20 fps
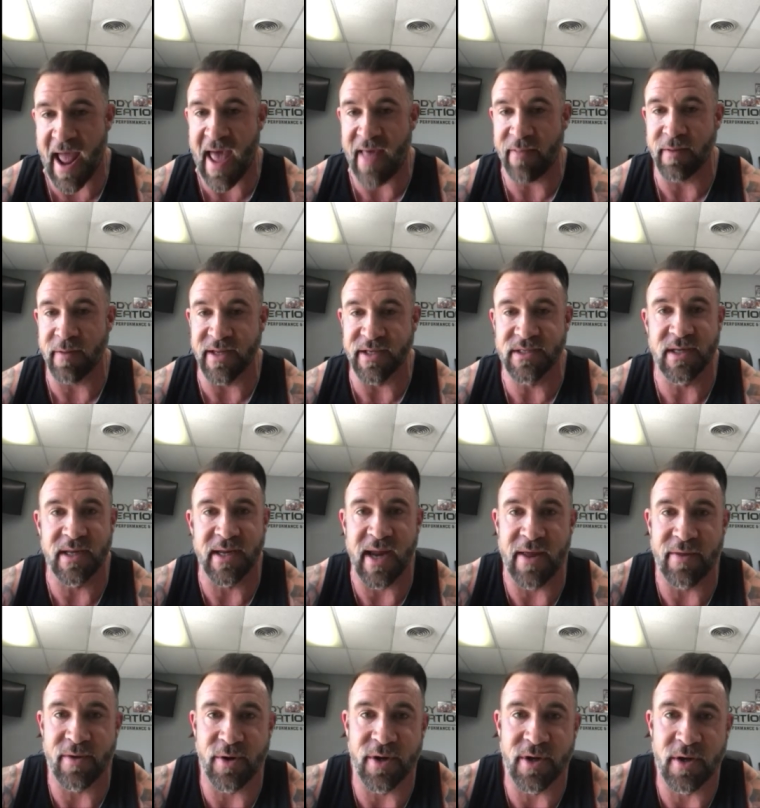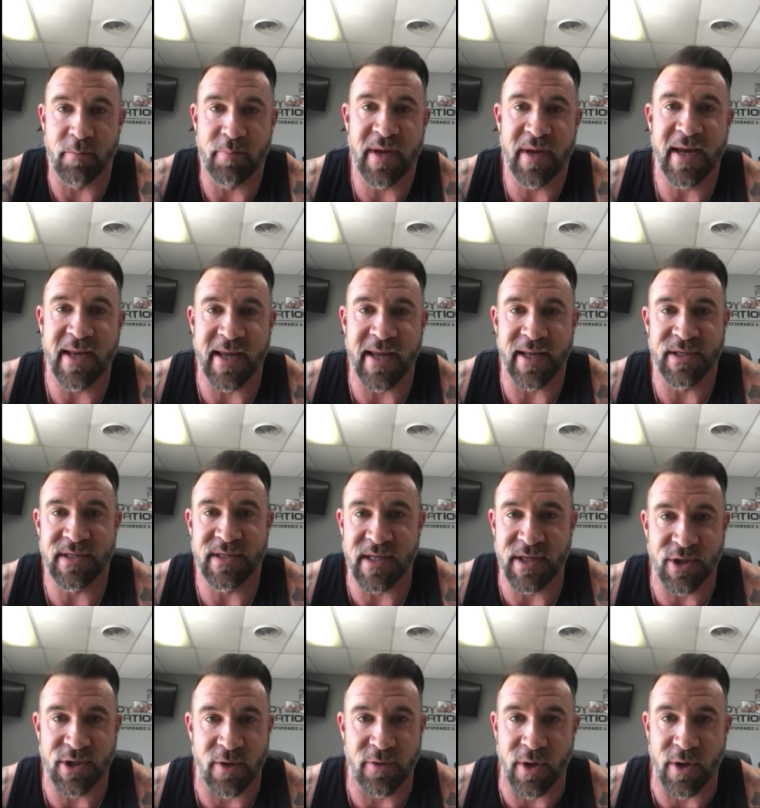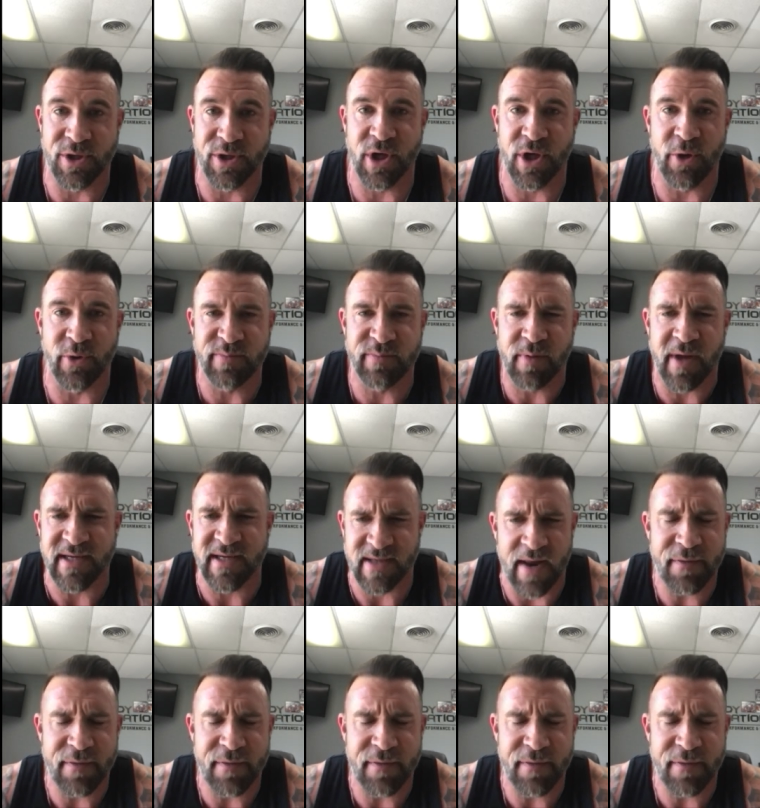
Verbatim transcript: athletes together to compete against each other at Joe's place.